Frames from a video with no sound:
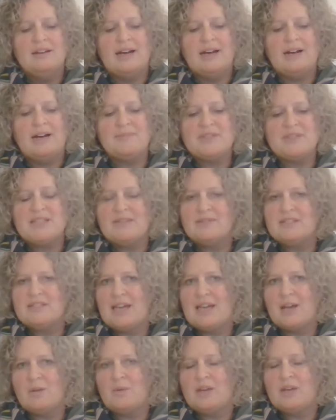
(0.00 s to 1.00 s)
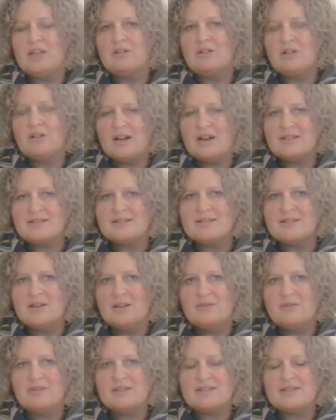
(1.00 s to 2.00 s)
7-day-a-week crisis
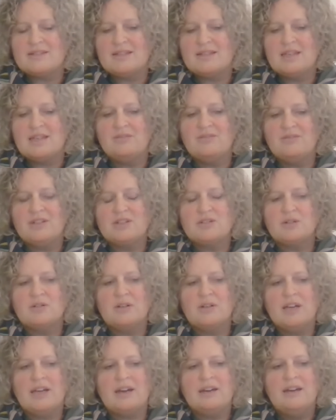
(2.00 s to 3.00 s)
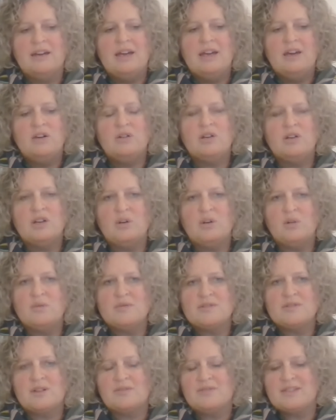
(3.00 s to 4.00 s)
service in Victoria, who can
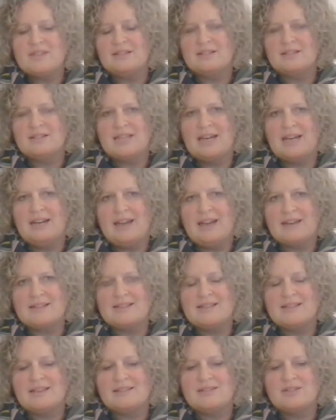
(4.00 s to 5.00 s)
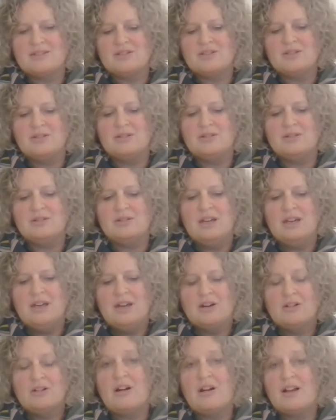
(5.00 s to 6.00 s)
also facilitate access to
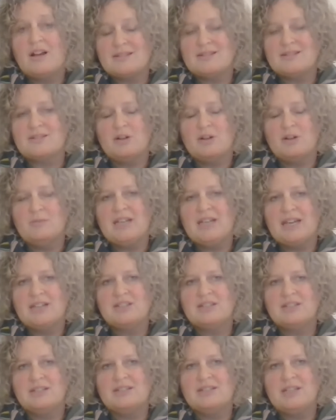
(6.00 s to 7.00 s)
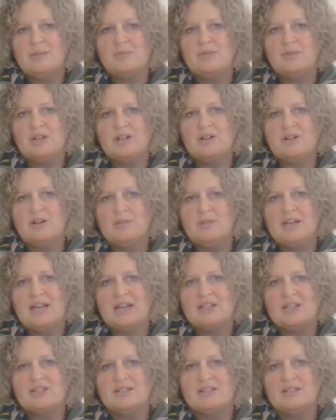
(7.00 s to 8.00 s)
crisis accommodation and temporary
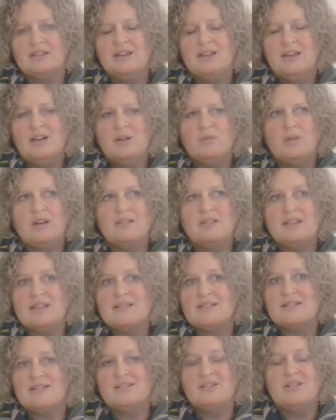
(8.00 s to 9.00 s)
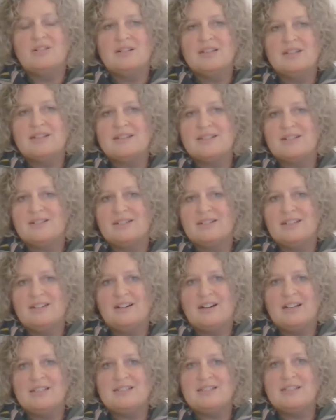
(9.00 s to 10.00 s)
accommodation. While these are not necessarily
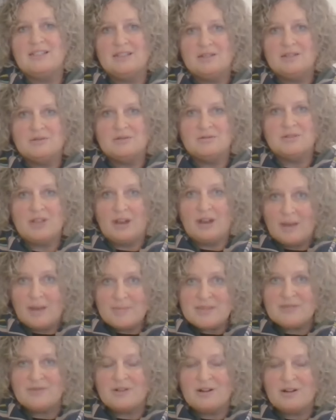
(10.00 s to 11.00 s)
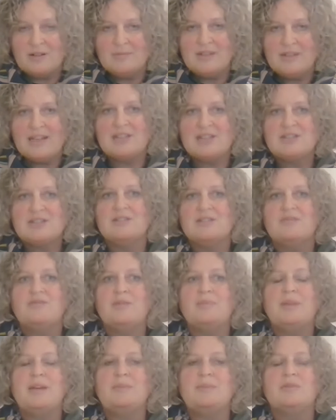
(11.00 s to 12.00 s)
ideal types of accommodation for
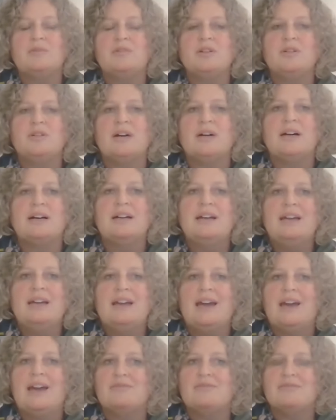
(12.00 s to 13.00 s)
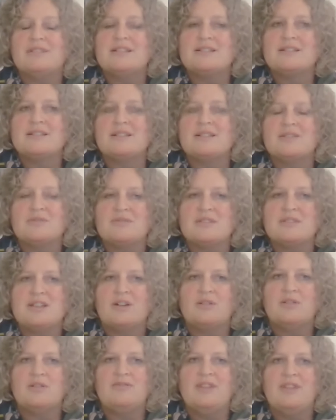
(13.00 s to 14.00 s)
people who are at risk as a
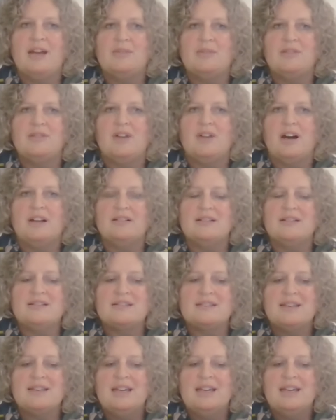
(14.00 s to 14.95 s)
result of family violence,